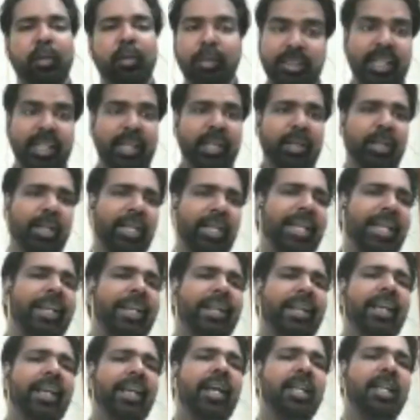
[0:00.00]
see,
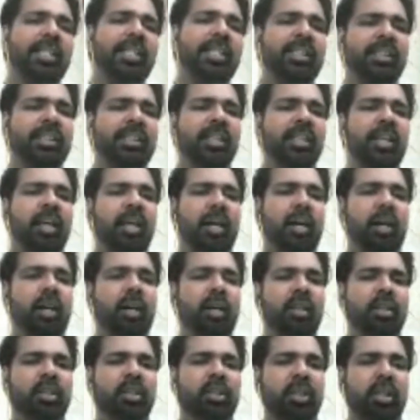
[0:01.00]
India is
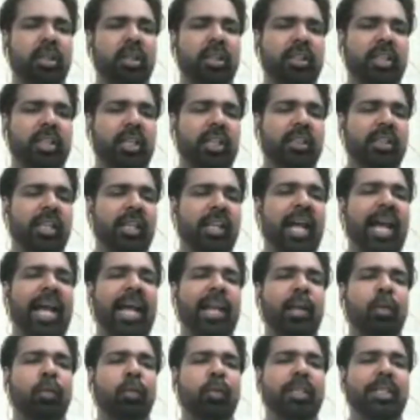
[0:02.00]
is a
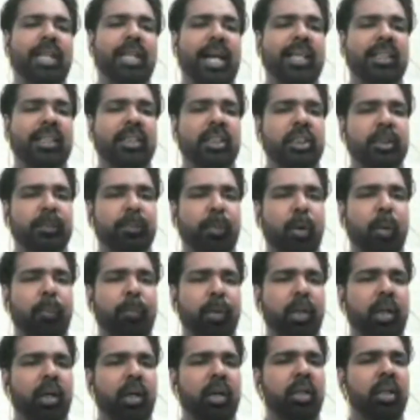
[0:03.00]
land which has this
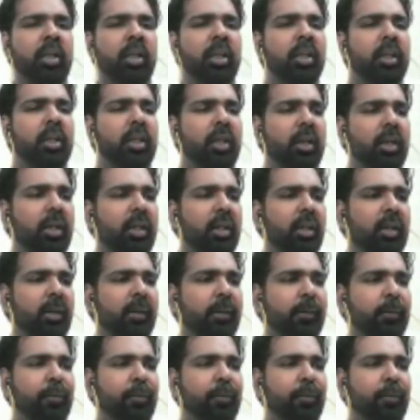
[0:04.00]
popular uh,